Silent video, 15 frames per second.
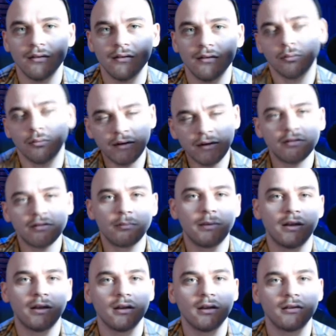Racist
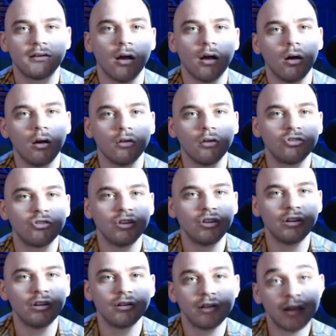because
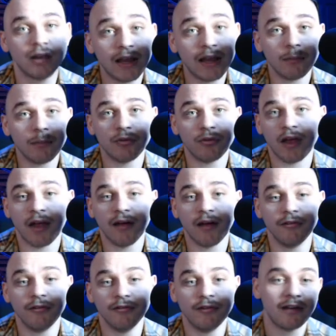she claimed to
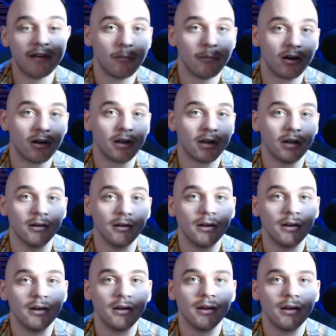have Native American
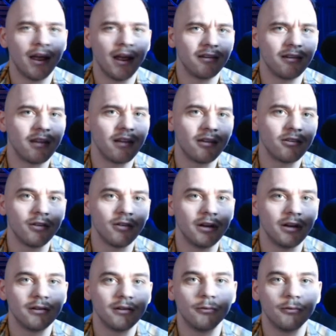
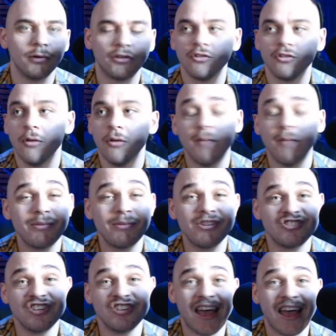ancestry, which maybe
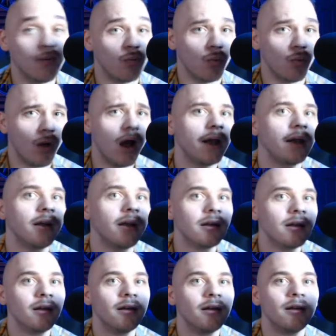she had one,
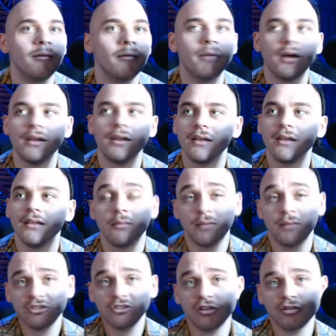but the
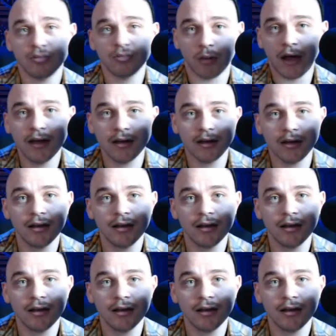bitch looks white.